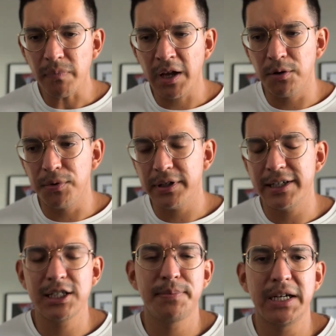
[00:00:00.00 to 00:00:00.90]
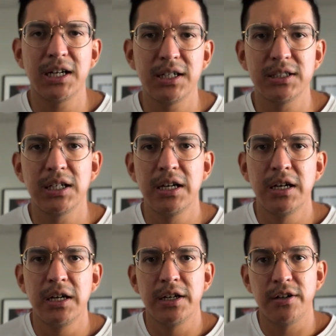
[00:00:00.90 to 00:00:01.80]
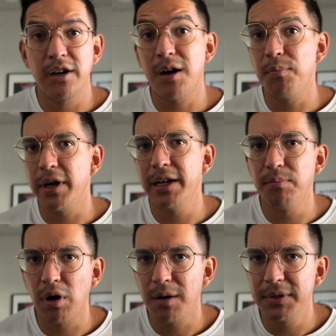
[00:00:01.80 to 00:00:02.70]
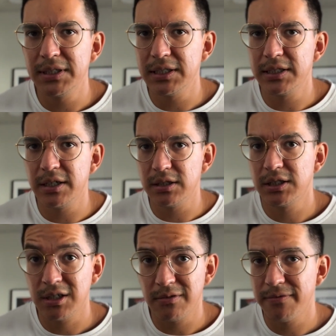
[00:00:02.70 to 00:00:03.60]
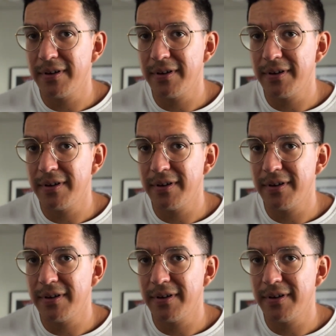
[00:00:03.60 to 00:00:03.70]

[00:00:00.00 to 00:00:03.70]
And really it's because you're not breaking promises to yourself.